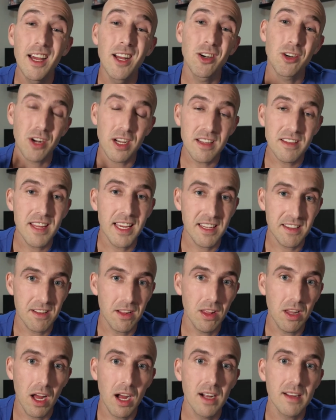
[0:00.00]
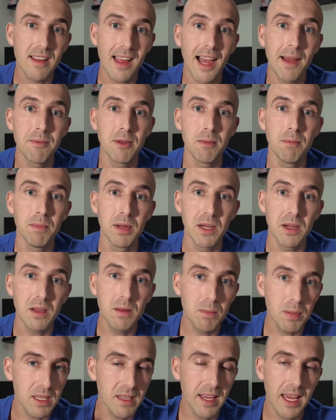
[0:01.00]
Trust takes a long time to
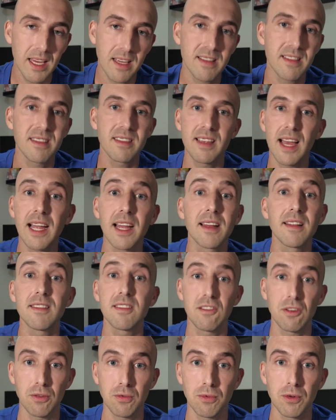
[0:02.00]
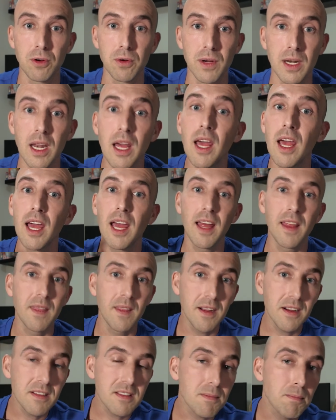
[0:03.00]
build, but takes seconds to ruin. And
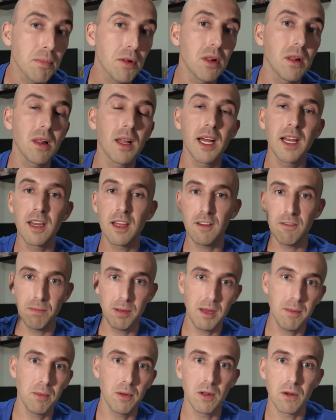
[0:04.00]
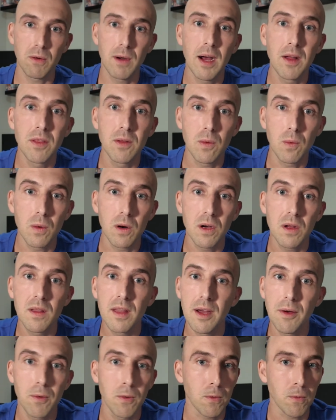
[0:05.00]
there's plenty of people around the world
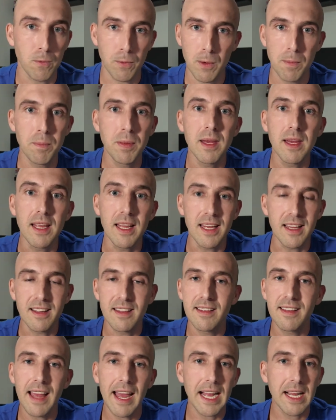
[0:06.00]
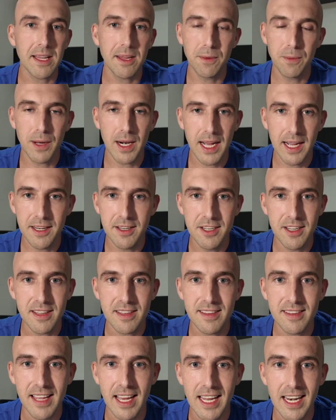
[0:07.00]
that will repeat exactly what I
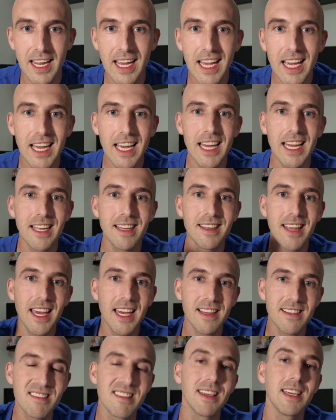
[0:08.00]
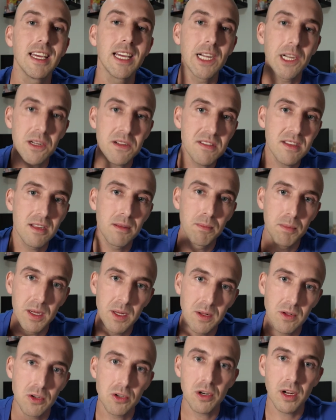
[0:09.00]
just said. It takes years to
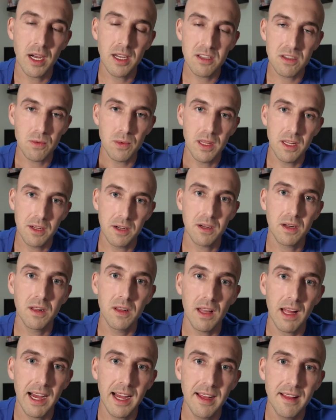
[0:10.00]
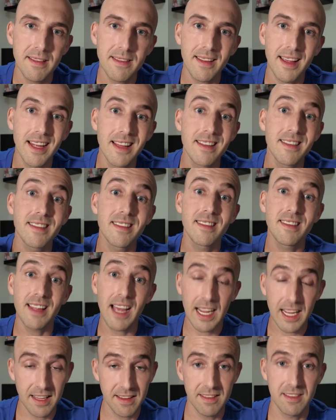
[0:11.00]
build trust with your clients and
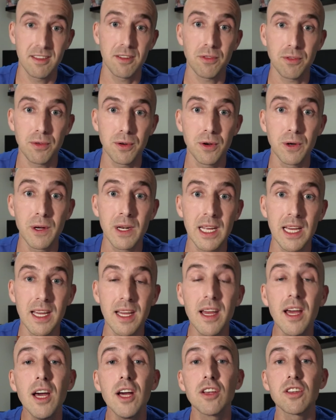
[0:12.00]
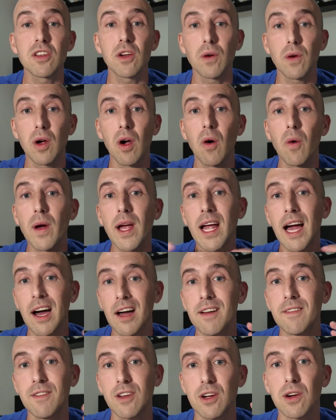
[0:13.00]
seconds to ruin it. So going
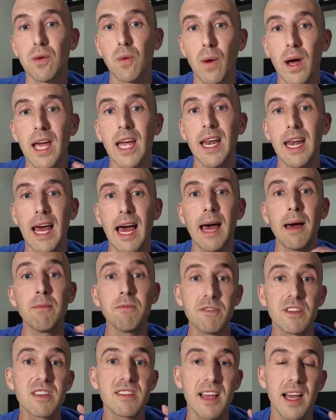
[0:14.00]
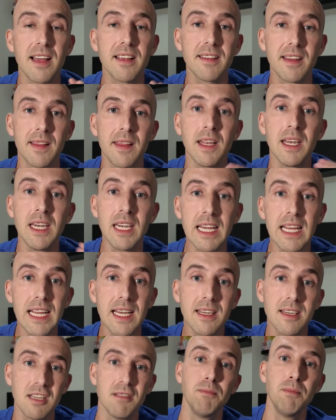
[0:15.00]
out of your way and emphasizing the
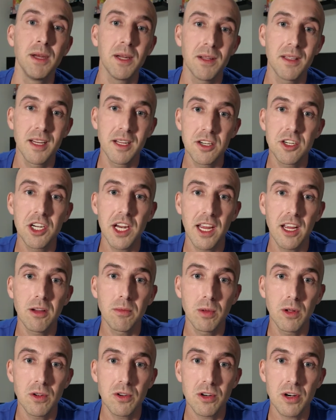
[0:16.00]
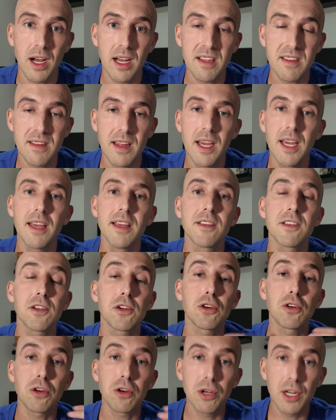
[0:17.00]
need to build unshakable trust is
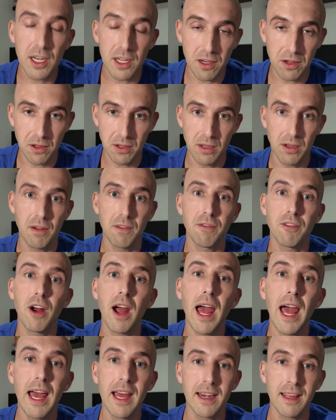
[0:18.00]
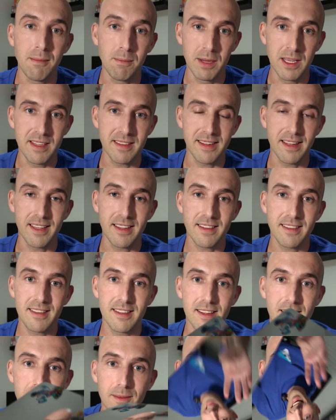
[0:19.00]
critical for any business.